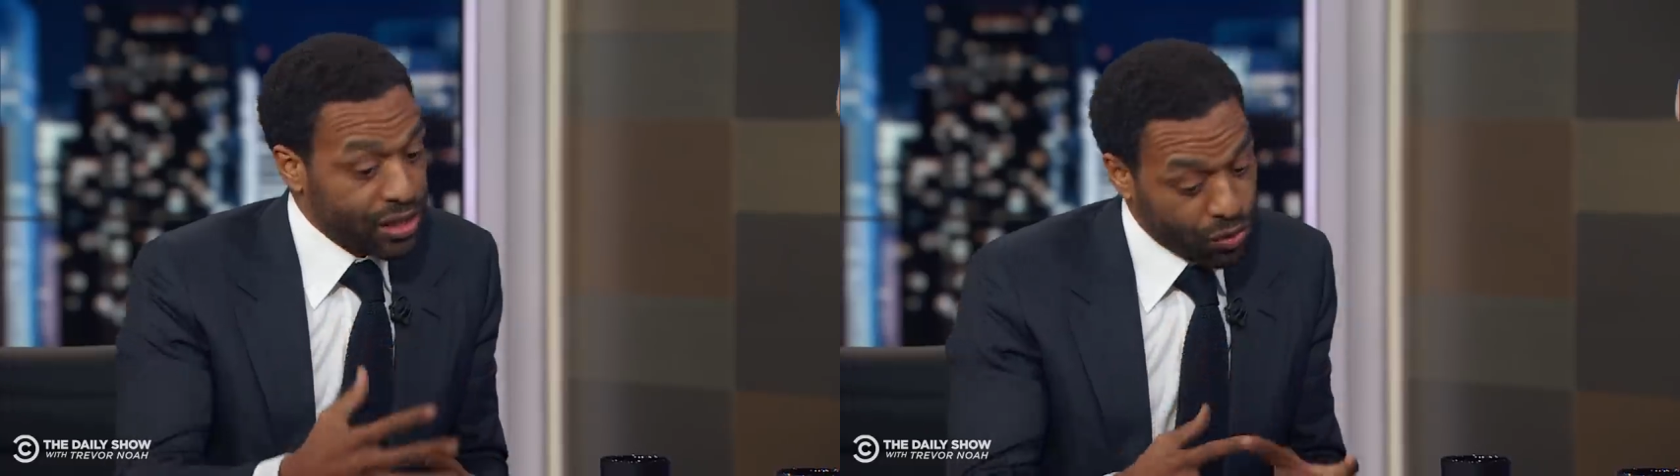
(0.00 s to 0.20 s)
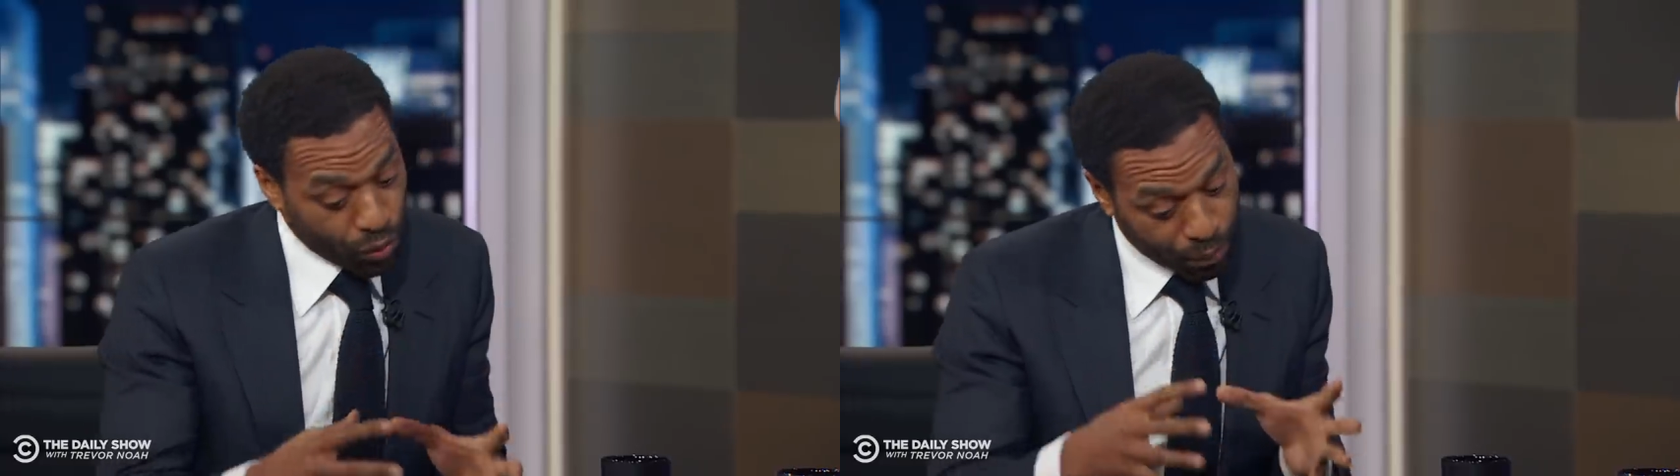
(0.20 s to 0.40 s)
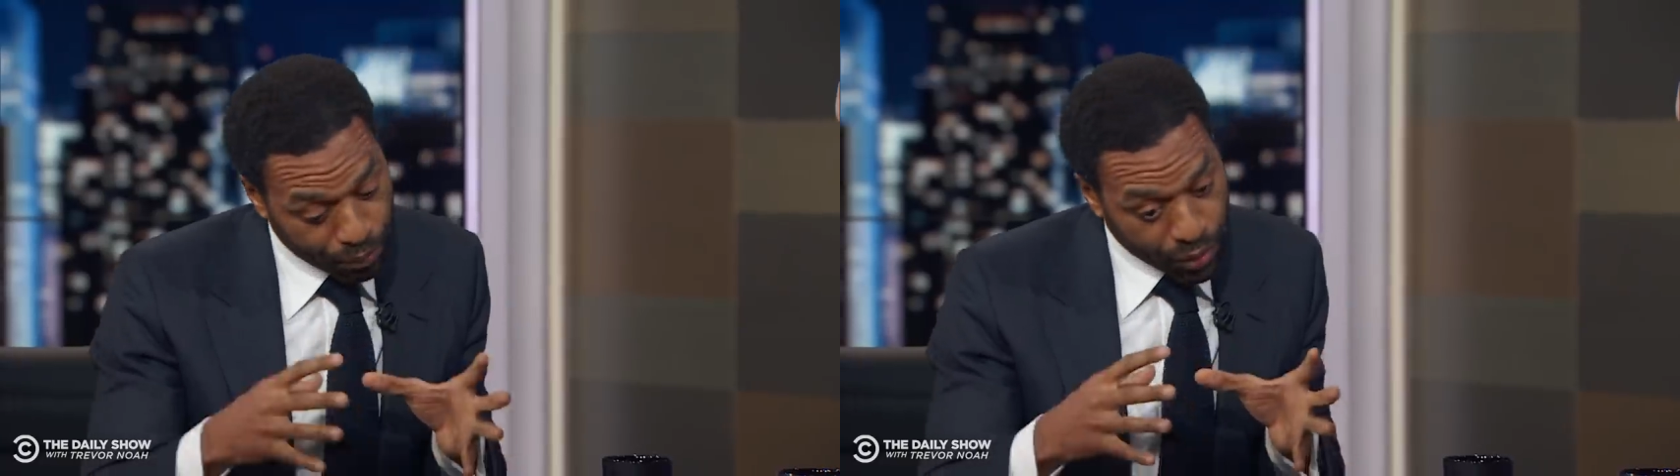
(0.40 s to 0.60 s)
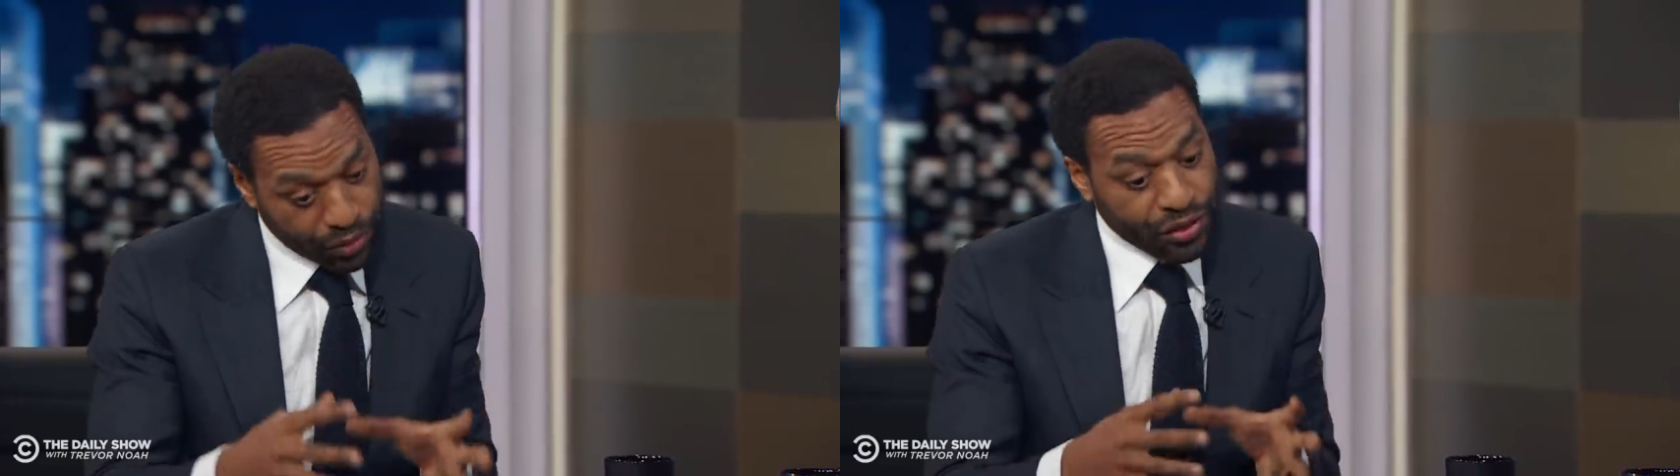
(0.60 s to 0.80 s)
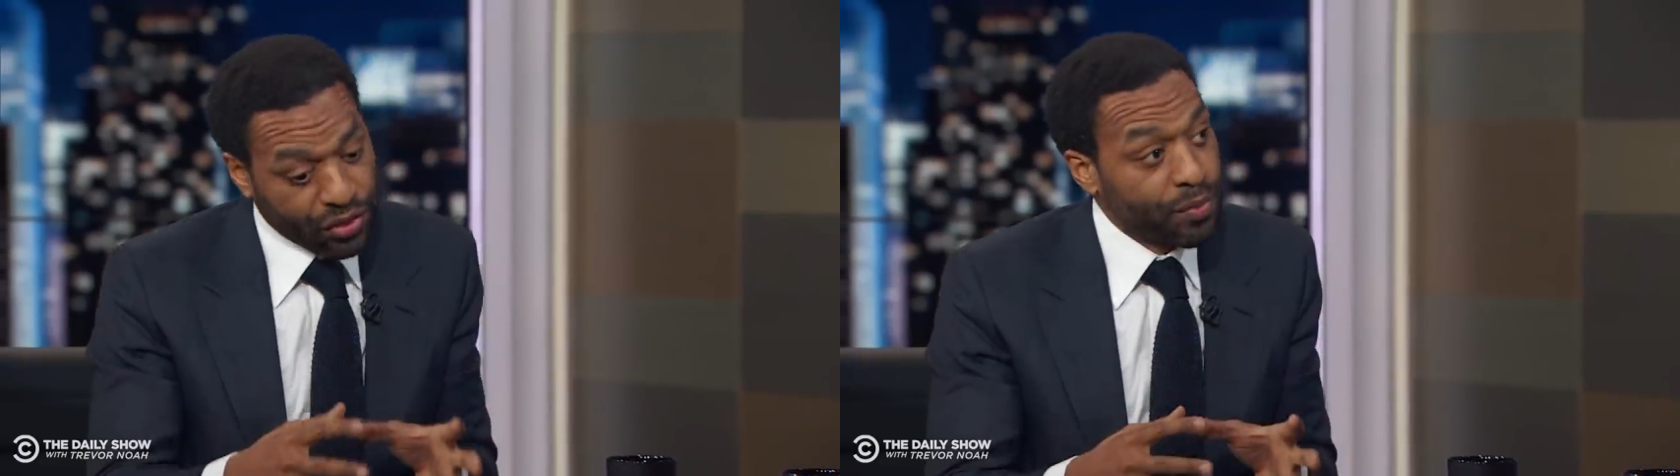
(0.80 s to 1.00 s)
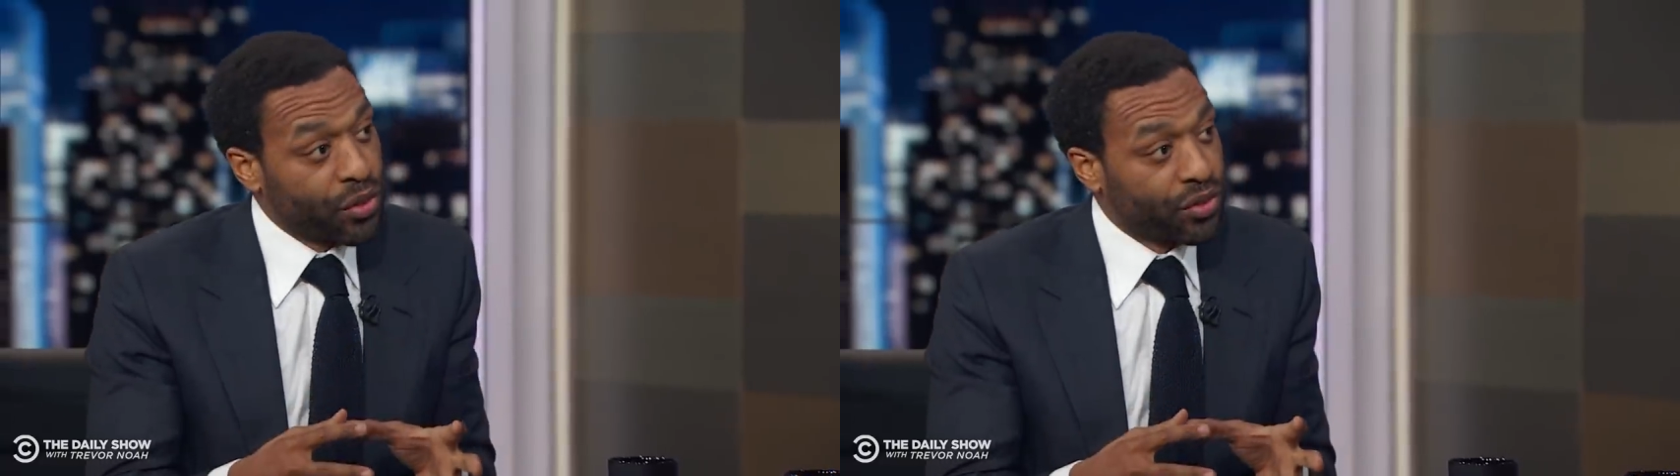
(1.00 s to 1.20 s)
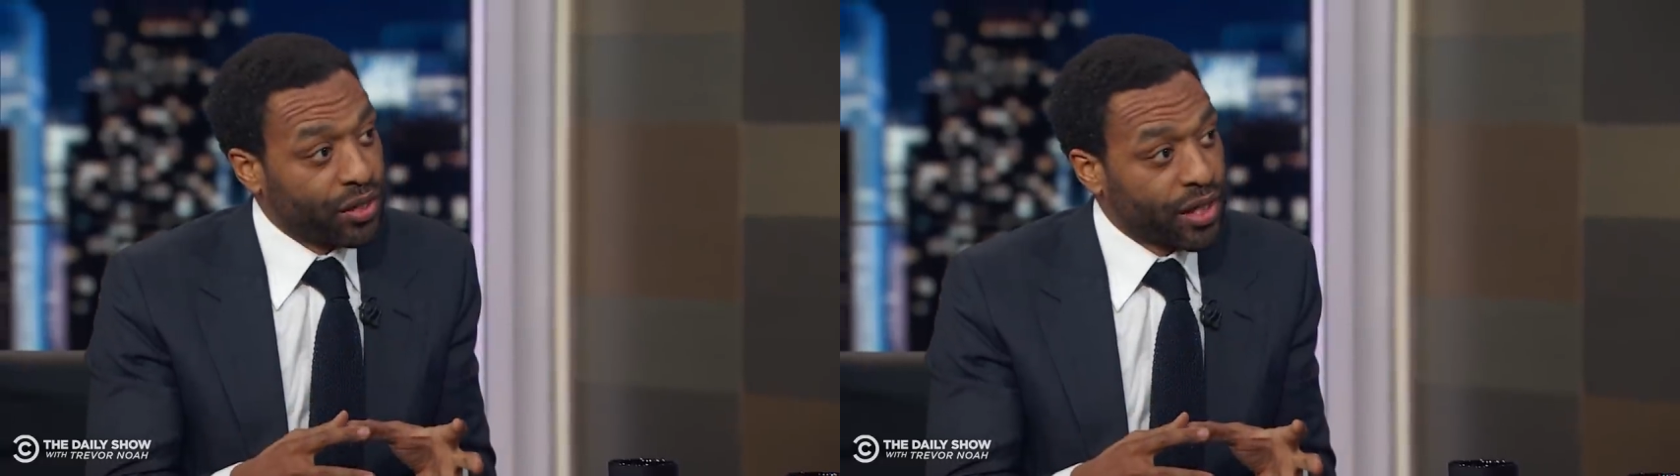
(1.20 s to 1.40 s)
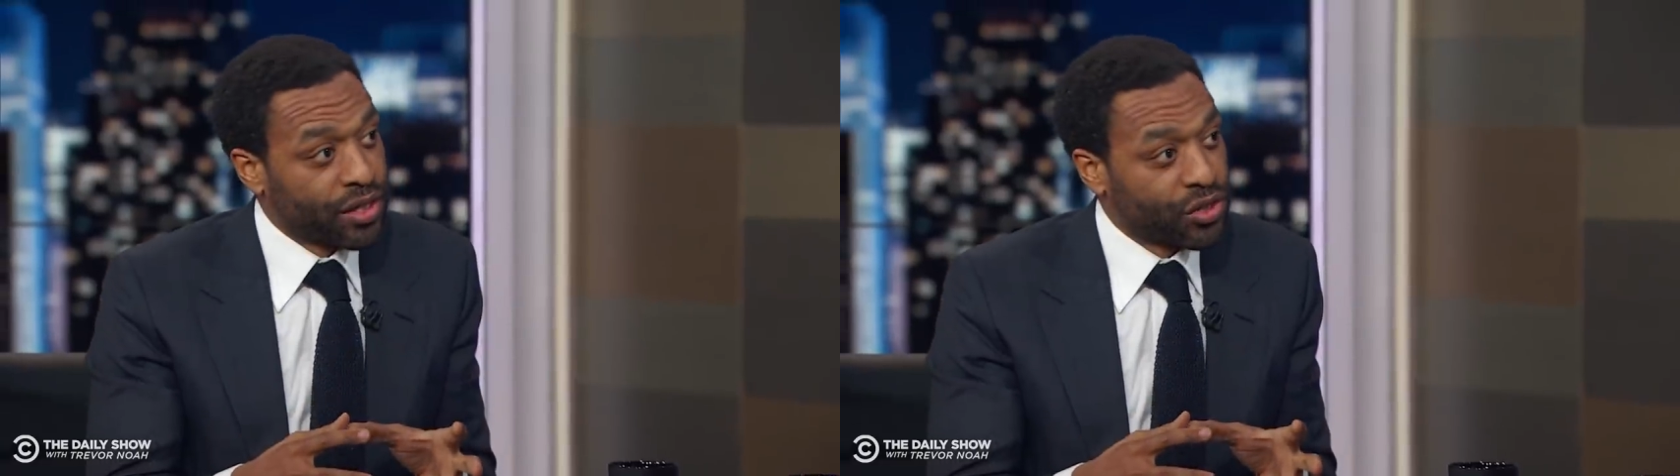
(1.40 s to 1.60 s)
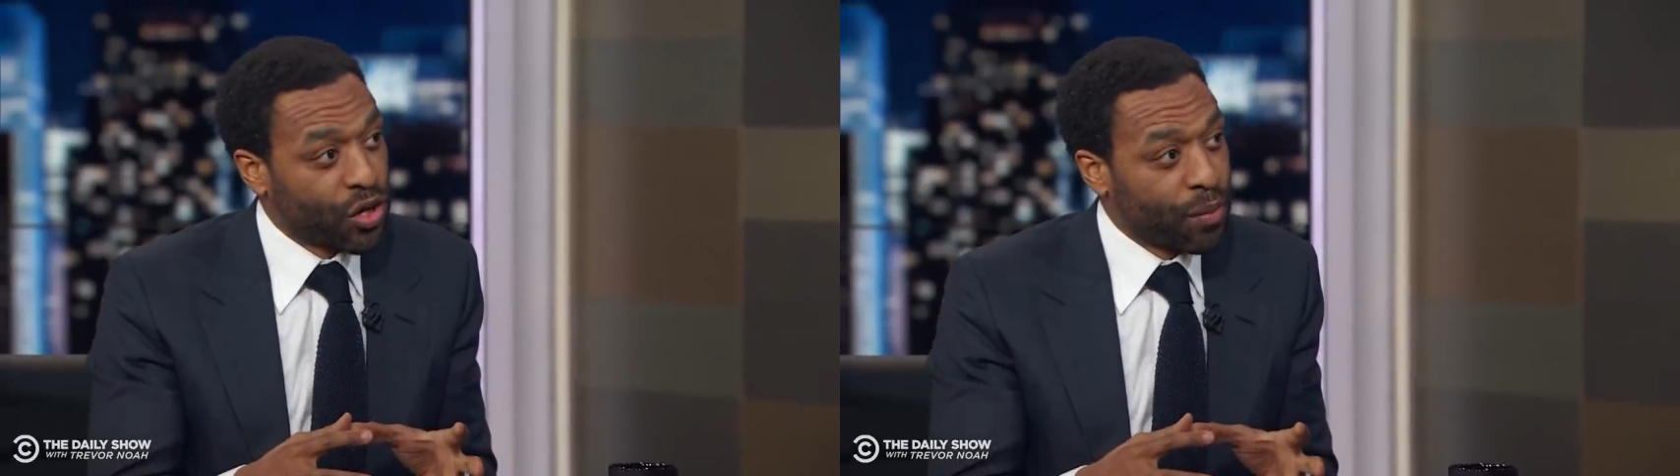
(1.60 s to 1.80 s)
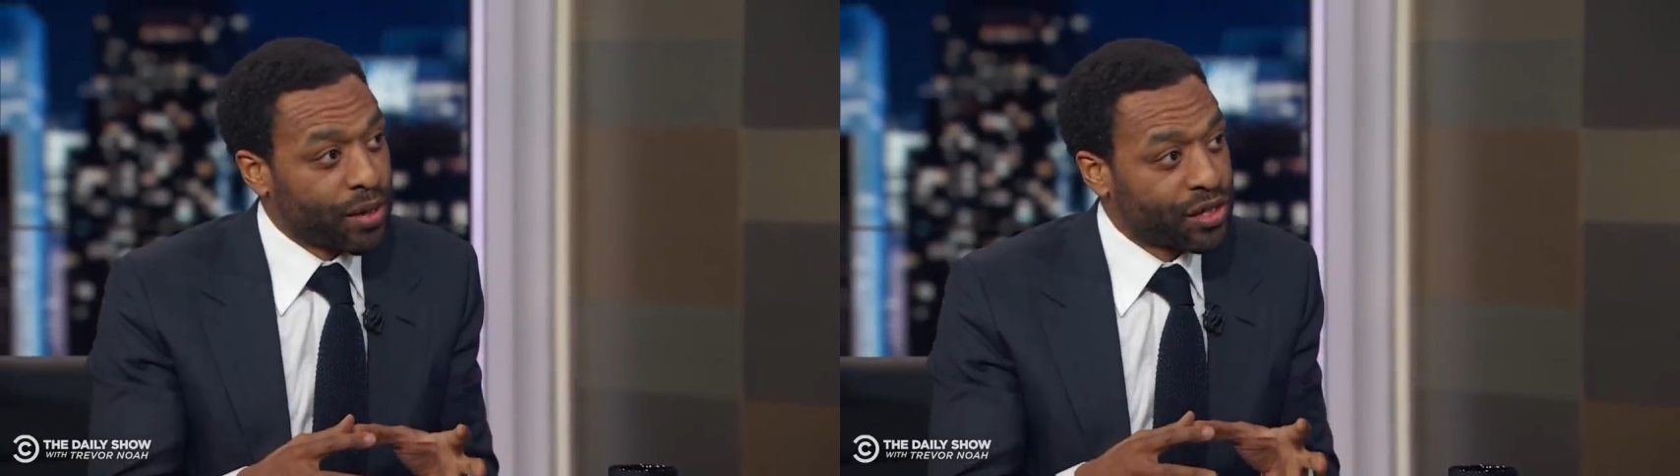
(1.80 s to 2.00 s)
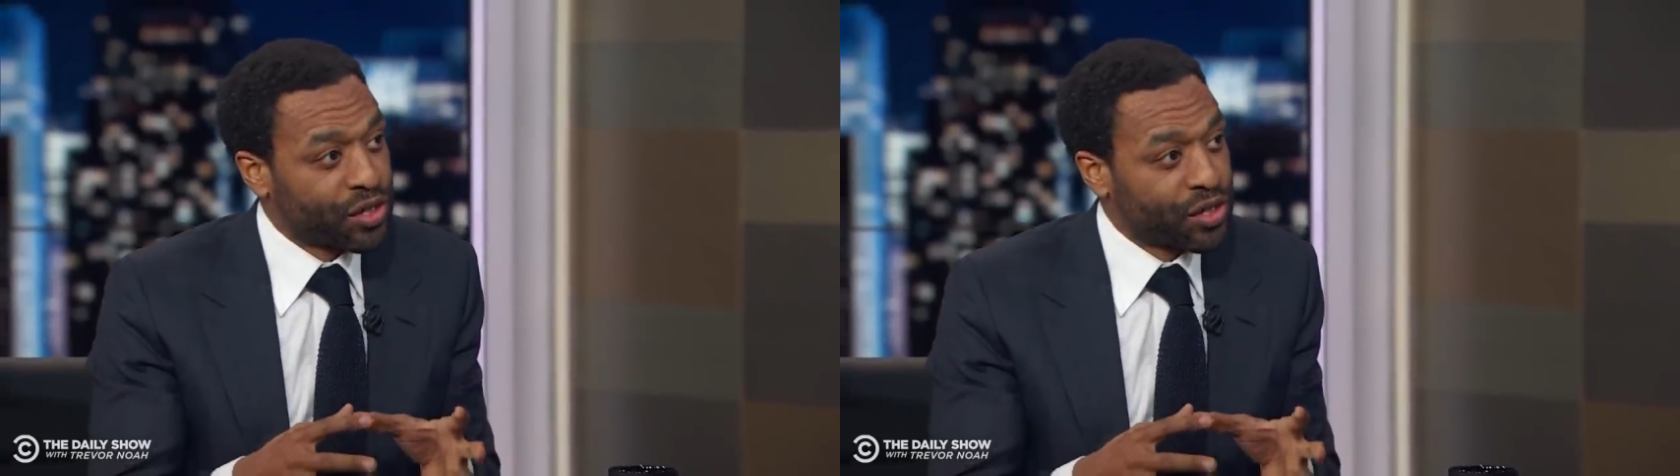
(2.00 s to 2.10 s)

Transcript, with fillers: is what put this community under so much